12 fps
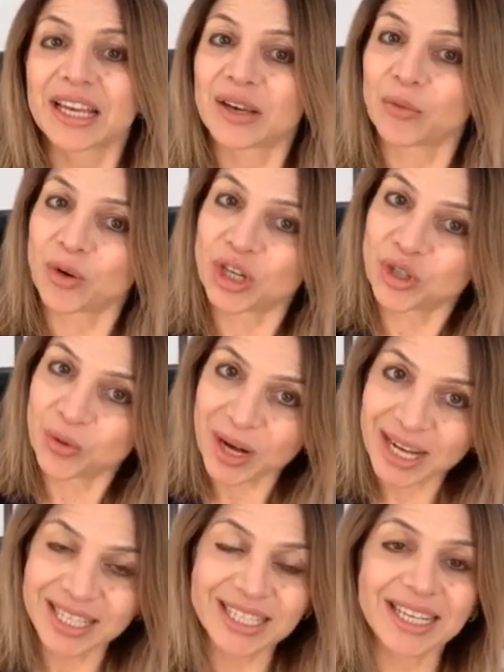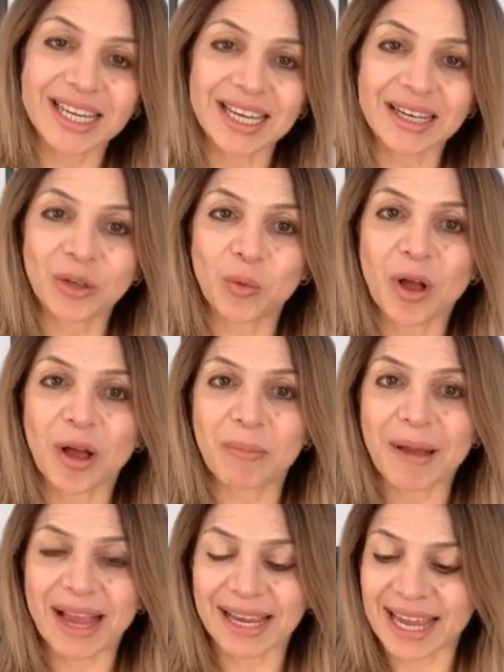retreat a little while
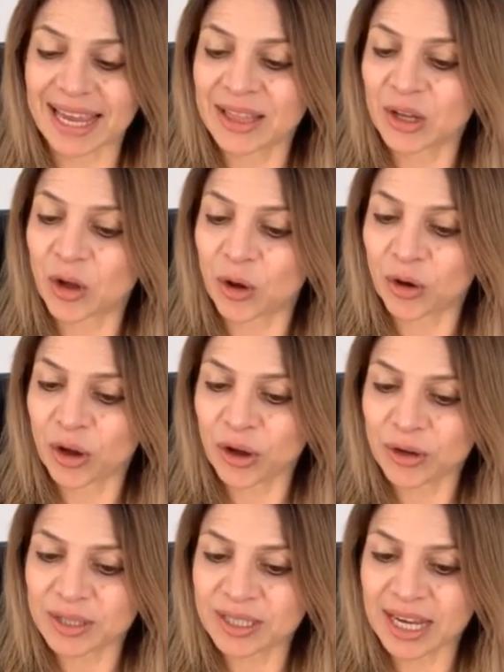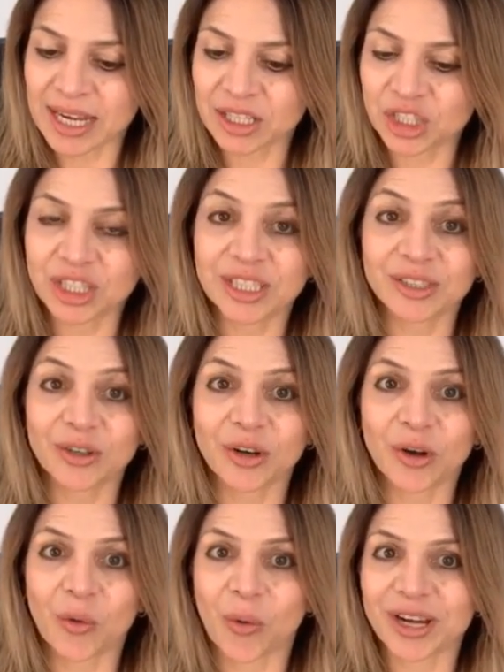back in the Gold Coast, and she's got a
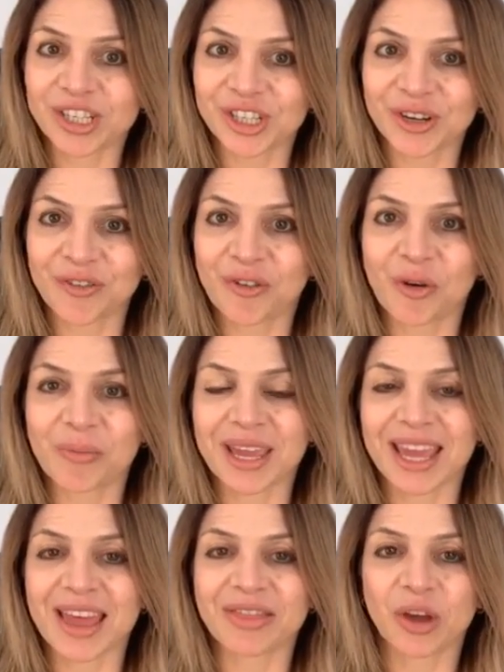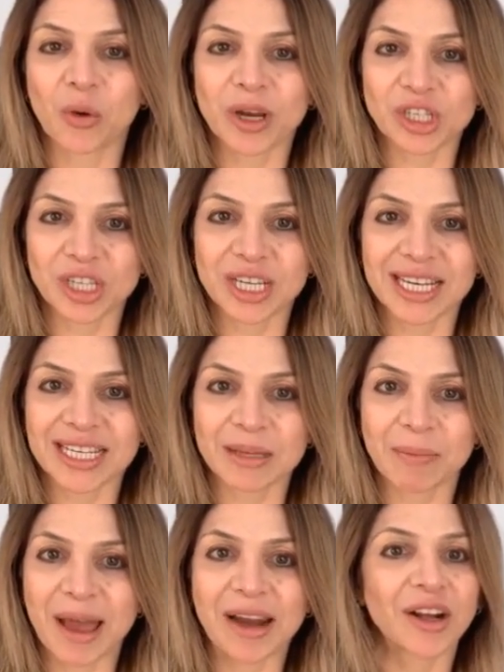question for me. And the question is
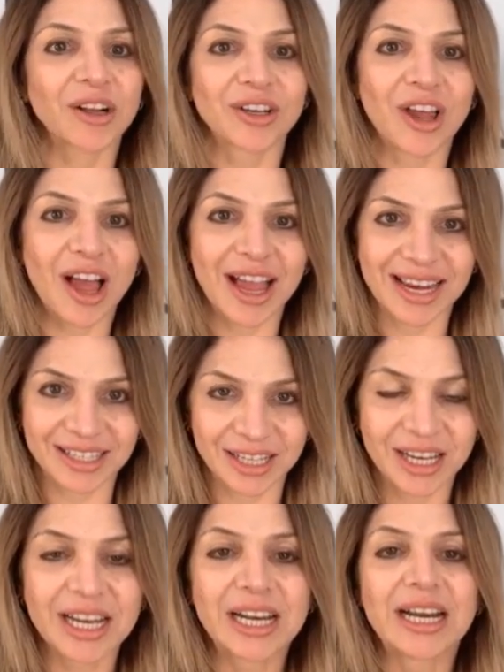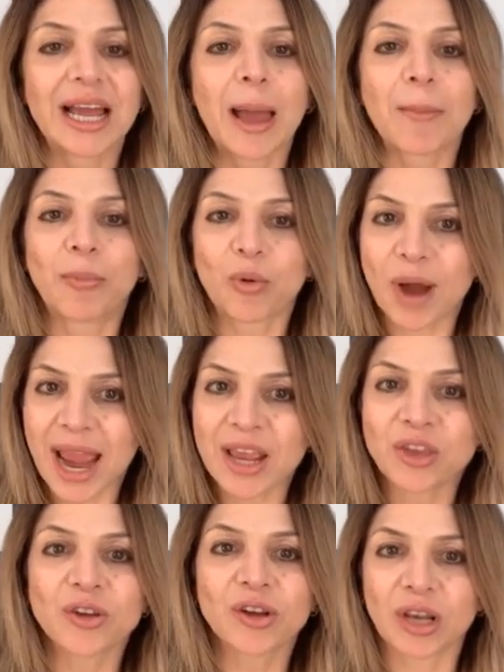about a client, a brand
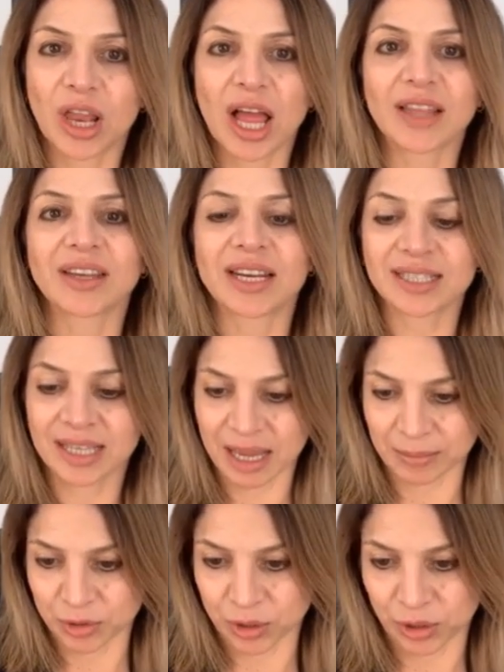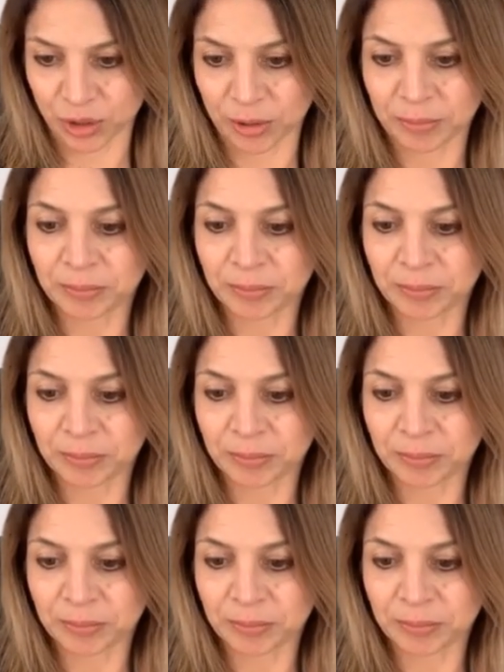new client that has come to her.